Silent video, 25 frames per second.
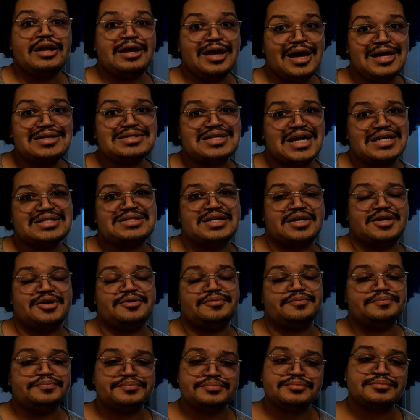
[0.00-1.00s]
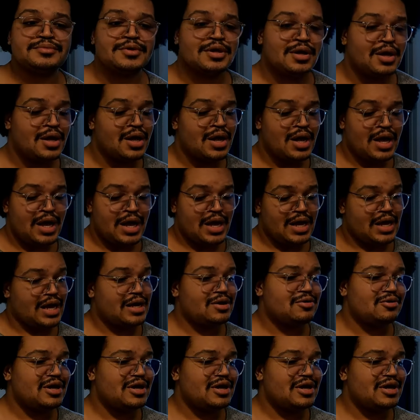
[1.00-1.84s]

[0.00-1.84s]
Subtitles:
Case lock sale. I